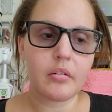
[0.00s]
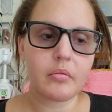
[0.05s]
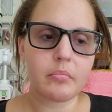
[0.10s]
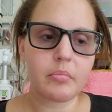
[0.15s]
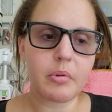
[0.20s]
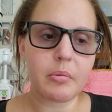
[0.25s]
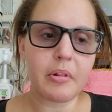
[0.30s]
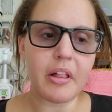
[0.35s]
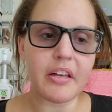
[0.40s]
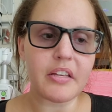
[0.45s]

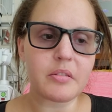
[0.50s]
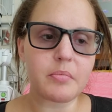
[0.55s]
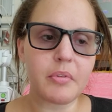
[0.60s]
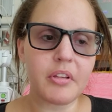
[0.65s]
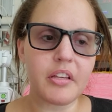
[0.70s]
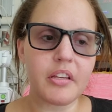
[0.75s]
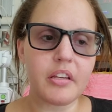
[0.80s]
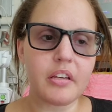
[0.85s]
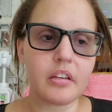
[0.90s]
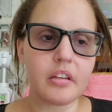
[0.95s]
People ask
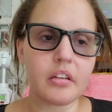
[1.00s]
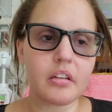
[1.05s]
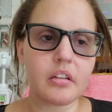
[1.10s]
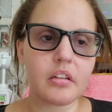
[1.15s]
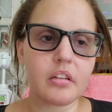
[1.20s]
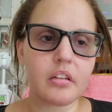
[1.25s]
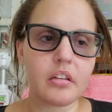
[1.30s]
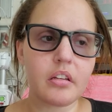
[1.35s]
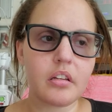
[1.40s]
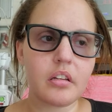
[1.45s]
me
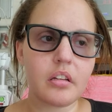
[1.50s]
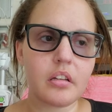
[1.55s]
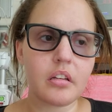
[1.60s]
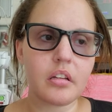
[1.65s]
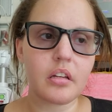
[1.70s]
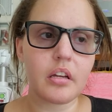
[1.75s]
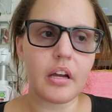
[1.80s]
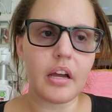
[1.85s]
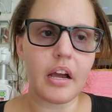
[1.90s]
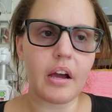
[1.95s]

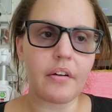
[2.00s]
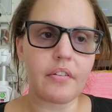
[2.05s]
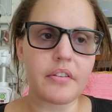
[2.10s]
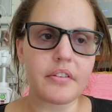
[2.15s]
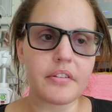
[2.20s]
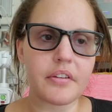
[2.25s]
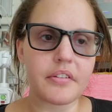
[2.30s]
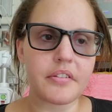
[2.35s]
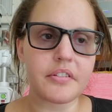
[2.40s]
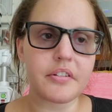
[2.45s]
how
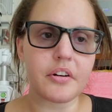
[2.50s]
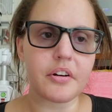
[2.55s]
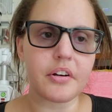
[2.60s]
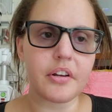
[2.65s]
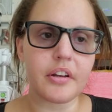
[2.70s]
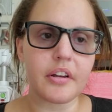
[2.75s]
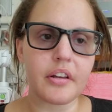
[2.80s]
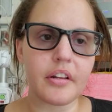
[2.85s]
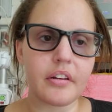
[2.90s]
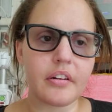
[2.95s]
this all
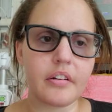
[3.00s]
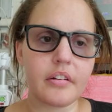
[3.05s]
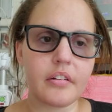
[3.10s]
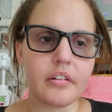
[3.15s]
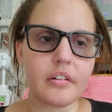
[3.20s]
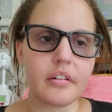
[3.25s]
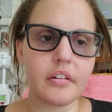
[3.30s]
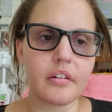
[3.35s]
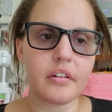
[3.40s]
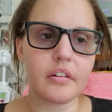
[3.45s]
started, and
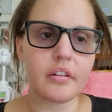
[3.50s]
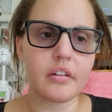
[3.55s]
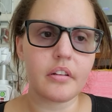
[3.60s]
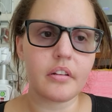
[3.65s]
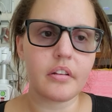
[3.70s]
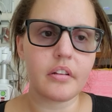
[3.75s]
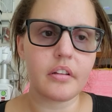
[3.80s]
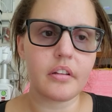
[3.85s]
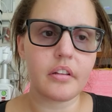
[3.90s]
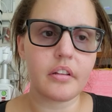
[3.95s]

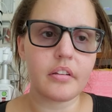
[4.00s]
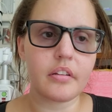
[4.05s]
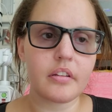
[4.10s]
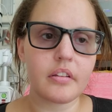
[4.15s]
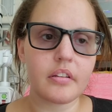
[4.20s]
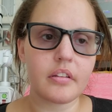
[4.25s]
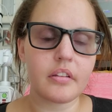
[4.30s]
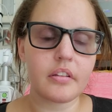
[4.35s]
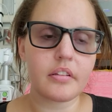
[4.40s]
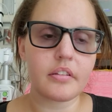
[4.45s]

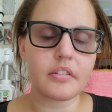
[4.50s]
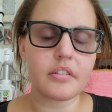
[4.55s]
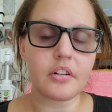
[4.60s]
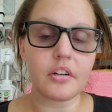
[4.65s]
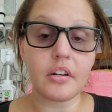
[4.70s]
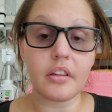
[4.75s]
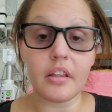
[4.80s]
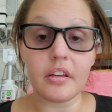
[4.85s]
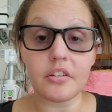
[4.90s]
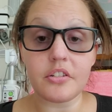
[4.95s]
it
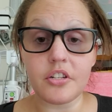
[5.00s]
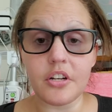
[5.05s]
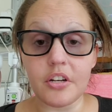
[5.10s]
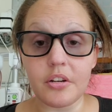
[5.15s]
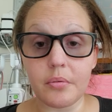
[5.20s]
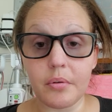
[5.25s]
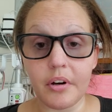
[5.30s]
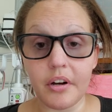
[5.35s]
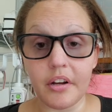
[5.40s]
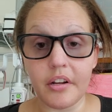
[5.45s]
started last
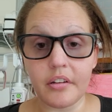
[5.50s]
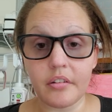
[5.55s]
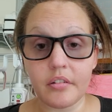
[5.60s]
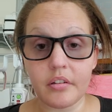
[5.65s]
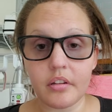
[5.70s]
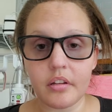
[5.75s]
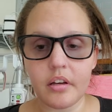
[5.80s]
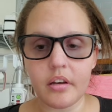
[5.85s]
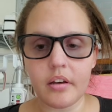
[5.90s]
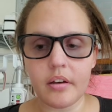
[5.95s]
January.
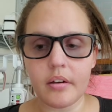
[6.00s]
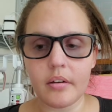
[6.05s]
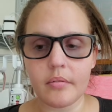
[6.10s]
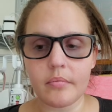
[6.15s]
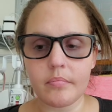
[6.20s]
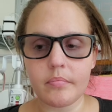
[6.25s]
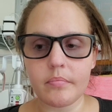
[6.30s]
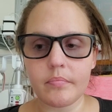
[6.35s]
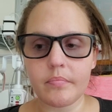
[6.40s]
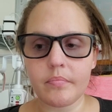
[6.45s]

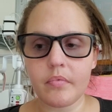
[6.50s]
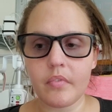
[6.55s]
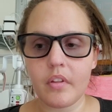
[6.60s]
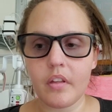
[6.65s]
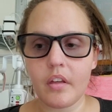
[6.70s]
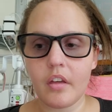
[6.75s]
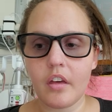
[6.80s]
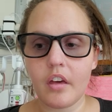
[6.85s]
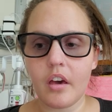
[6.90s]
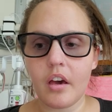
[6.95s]

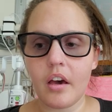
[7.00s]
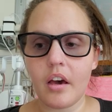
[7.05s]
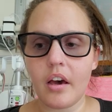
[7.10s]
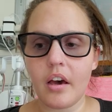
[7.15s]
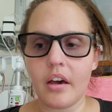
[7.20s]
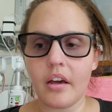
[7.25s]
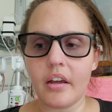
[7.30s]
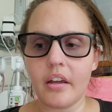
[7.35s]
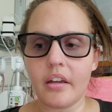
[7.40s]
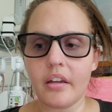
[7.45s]

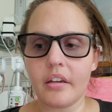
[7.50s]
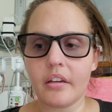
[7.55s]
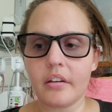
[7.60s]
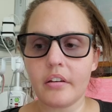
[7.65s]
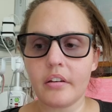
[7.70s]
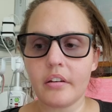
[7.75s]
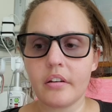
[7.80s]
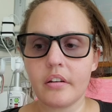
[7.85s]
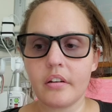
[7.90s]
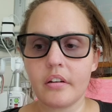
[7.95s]
I
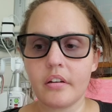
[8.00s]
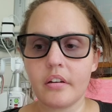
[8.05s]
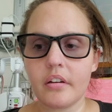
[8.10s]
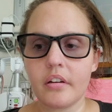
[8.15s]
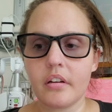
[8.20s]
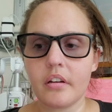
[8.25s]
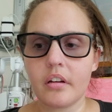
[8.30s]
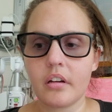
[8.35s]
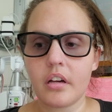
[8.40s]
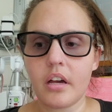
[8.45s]

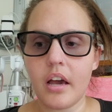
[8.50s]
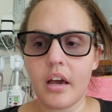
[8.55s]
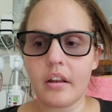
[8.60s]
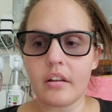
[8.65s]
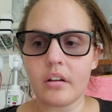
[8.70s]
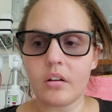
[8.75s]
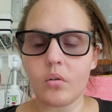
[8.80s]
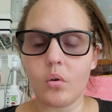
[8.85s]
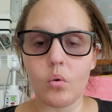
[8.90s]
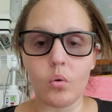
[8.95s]
had
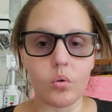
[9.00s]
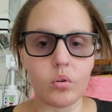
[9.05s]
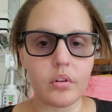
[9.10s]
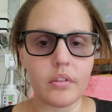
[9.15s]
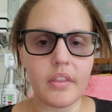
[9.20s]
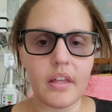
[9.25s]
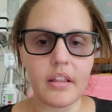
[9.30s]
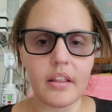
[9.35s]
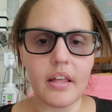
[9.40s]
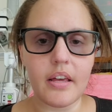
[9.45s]
a cold
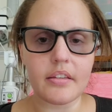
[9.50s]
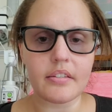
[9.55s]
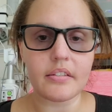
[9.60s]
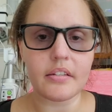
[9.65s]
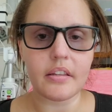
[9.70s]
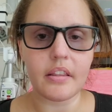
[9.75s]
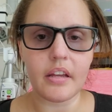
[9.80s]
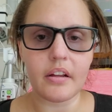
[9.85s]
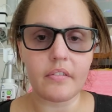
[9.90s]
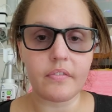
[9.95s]
that
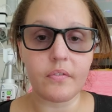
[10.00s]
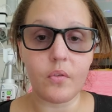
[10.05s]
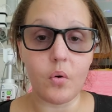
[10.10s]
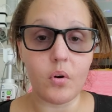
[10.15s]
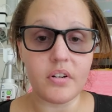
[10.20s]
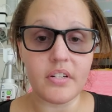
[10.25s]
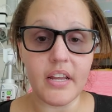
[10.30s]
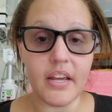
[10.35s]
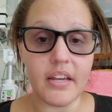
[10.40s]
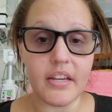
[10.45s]
lasted like 4
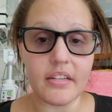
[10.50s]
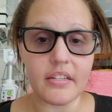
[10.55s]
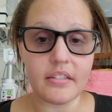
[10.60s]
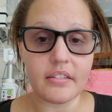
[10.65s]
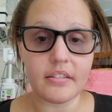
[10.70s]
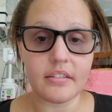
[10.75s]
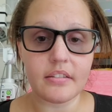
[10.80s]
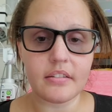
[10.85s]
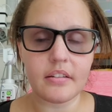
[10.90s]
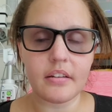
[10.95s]

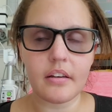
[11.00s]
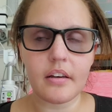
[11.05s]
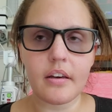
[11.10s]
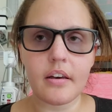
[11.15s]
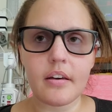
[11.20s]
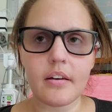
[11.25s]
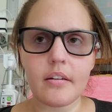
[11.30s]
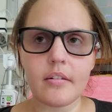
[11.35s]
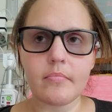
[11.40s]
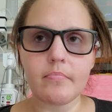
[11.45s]
days,
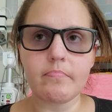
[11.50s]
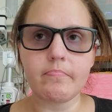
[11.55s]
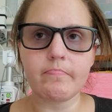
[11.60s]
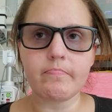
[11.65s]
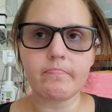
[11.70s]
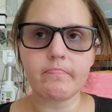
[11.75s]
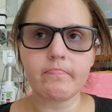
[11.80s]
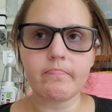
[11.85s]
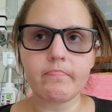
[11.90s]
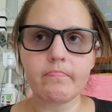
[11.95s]

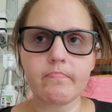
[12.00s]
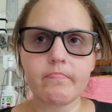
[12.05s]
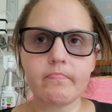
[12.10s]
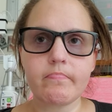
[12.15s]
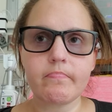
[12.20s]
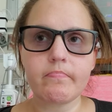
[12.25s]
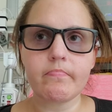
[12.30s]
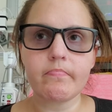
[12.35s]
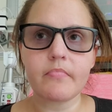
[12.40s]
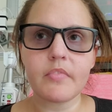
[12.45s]

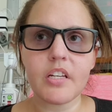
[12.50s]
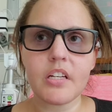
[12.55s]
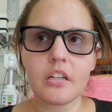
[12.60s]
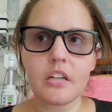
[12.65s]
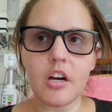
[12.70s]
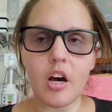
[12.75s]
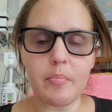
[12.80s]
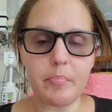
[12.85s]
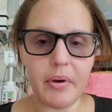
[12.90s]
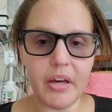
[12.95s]

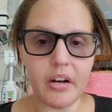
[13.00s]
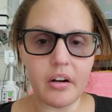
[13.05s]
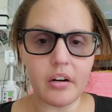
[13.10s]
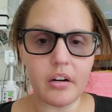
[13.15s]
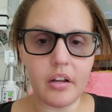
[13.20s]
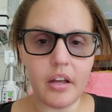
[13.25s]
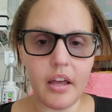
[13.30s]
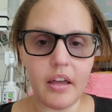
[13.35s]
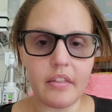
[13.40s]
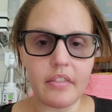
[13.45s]
got
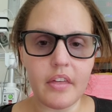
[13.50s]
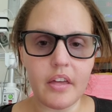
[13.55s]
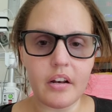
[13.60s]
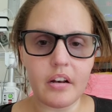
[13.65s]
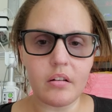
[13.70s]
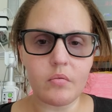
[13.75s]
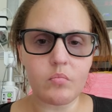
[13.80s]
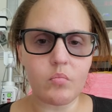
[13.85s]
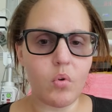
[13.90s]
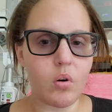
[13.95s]
better, and
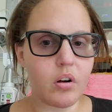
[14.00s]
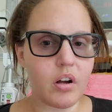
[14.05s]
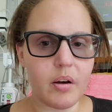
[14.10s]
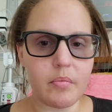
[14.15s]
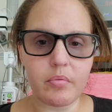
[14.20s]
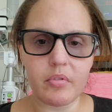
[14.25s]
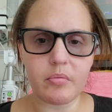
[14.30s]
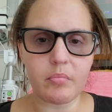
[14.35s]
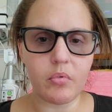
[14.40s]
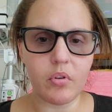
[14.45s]
then woke
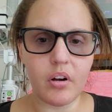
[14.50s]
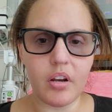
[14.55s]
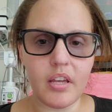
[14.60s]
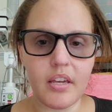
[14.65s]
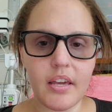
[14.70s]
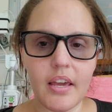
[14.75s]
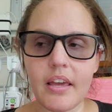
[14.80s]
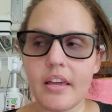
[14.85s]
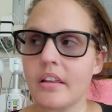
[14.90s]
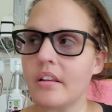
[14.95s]
up one
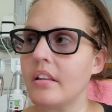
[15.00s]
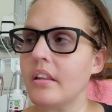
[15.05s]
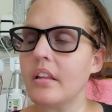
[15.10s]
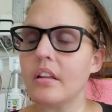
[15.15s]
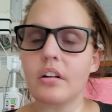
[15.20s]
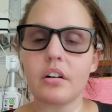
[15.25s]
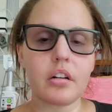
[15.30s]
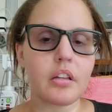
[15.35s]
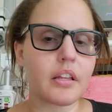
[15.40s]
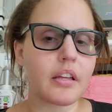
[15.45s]
morning and
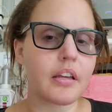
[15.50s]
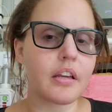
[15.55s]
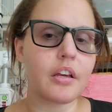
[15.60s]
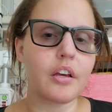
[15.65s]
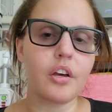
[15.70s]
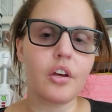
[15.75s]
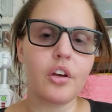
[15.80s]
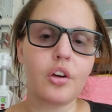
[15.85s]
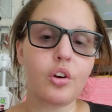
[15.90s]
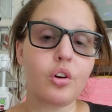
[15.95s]
literally
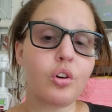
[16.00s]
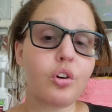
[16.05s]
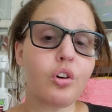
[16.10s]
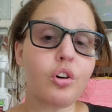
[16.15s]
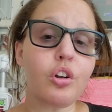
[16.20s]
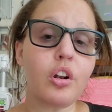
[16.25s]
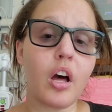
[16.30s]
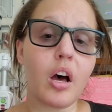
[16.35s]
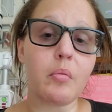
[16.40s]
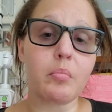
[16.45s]

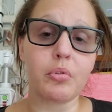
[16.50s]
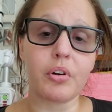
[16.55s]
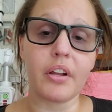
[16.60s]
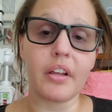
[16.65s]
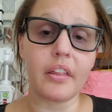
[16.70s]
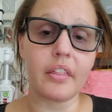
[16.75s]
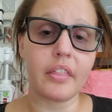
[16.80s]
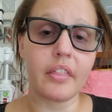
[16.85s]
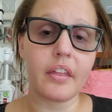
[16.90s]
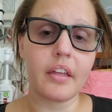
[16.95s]
could not
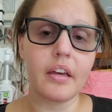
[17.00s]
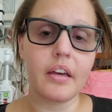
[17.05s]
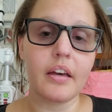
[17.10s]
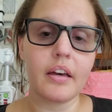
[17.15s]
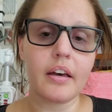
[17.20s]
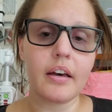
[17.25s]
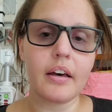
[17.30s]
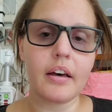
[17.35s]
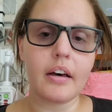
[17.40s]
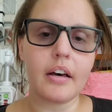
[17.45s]
breathe.
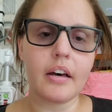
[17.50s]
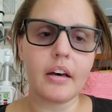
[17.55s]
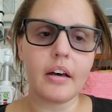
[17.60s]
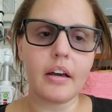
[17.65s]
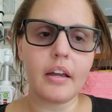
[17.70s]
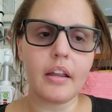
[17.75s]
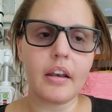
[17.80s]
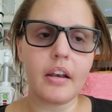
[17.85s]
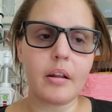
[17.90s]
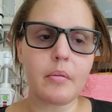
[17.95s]

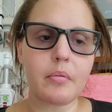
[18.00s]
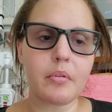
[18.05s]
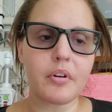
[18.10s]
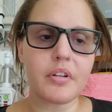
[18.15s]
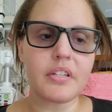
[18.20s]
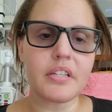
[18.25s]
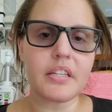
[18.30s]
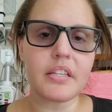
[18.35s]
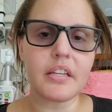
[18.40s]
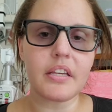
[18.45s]
Ended up going
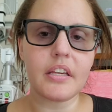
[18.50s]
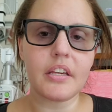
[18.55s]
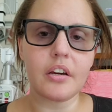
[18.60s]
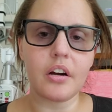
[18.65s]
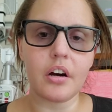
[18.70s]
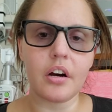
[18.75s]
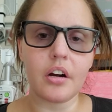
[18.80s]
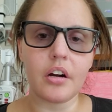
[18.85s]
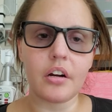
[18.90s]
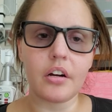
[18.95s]
to the
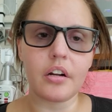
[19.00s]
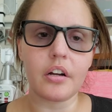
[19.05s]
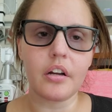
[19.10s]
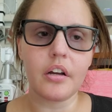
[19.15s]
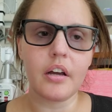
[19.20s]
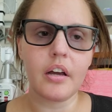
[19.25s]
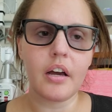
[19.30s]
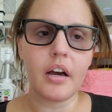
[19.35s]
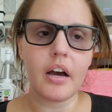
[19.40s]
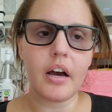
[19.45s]
ER.
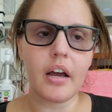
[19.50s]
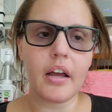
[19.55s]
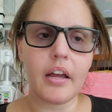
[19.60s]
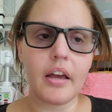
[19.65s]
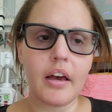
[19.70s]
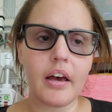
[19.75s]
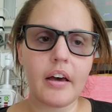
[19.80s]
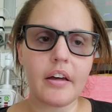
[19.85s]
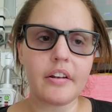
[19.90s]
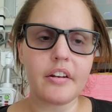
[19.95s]
I
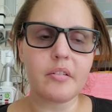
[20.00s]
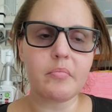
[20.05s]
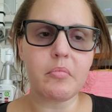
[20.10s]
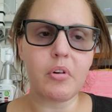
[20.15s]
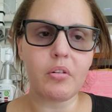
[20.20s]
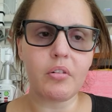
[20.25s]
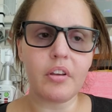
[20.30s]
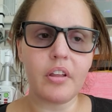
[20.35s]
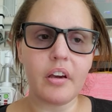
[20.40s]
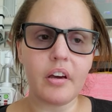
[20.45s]
had
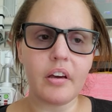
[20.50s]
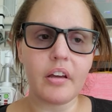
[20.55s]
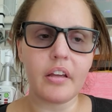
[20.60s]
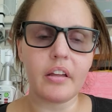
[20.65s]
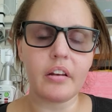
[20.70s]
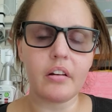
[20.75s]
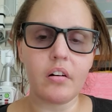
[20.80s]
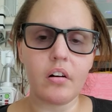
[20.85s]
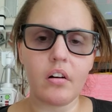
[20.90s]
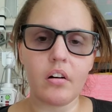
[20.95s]
pneumonia
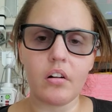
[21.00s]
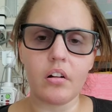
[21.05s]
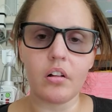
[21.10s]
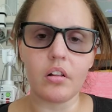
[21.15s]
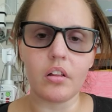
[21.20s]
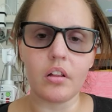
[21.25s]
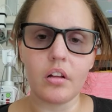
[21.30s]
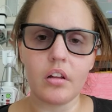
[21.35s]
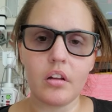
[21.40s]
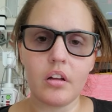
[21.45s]
in
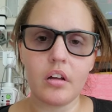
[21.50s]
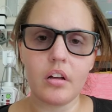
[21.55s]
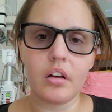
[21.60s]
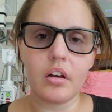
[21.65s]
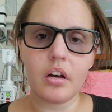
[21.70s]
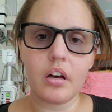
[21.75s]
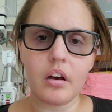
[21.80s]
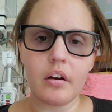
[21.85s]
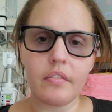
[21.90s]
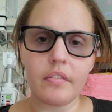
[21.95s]
all
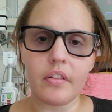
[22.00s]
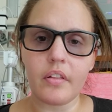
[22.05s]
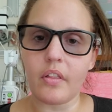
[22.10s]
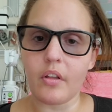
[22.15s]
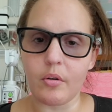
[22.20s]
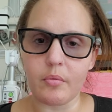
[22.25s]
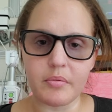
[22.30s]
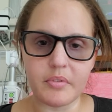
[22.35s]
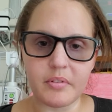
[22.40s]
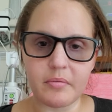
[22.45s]
of the
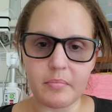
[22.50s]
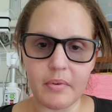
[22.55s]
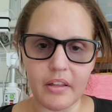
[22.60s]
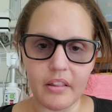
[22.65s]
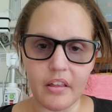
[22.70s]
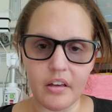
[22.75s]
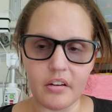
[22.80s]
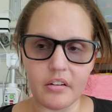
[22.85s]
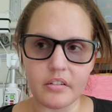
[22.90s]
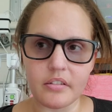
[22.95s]
lobes of my
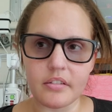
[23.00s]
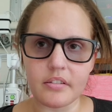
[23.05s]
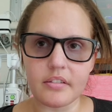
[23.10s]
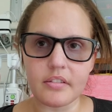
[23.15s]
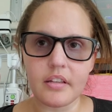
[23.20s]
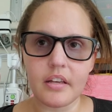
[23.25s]
lungs.